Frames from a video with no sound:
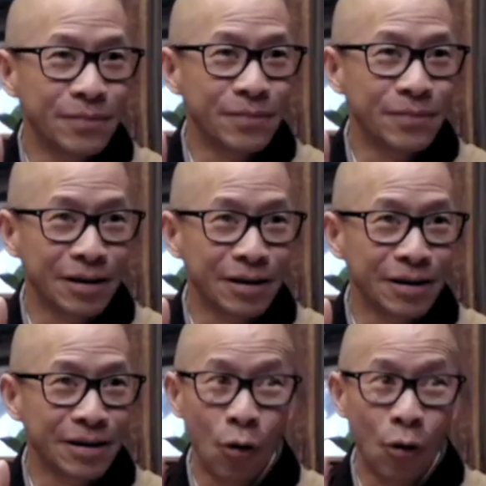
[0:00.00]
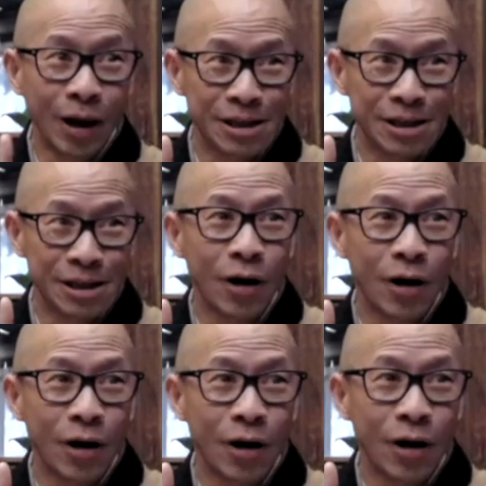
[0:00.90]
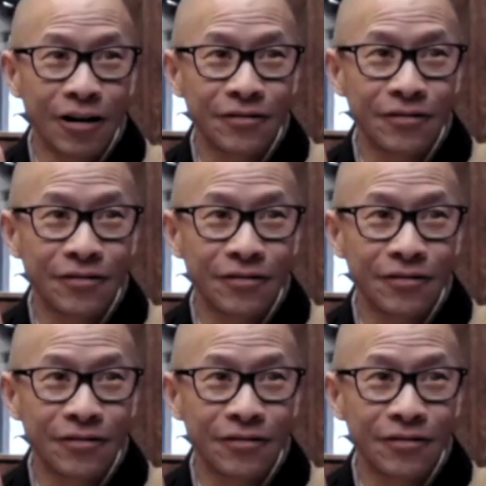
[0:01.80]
but it's quite off.